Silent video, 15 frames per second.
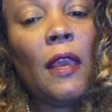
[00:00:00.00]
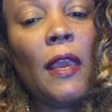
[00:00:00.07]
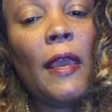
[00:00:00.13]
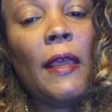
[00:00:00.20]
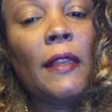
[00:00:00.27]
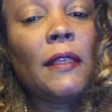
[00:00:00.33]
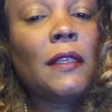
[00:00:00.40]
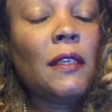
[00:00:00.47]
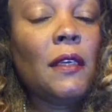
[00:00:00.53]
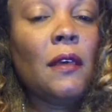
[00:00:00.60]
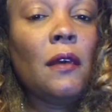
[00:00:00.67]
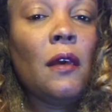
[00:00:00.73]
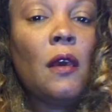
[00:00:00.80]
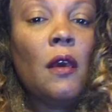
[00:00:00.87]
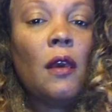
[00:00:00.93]
and
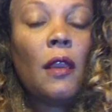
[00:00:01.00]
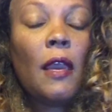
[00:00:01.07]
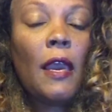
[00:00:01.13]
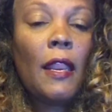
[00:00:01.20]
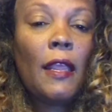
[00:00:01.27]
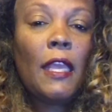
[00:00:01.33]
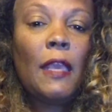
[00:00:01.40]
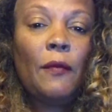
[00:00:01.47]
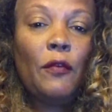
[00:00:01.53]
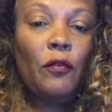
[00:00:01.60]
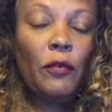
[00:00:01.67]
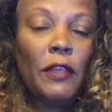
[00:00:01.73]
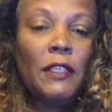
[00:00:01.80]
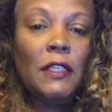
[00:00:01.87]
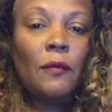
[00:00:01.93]
to kind of keep you
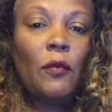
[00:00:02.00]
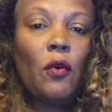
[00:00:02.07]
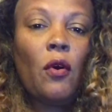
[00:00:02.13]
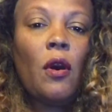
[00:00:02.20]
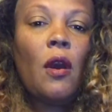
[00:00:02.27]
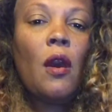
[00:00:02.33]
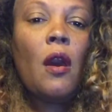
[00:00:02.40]
reasonable.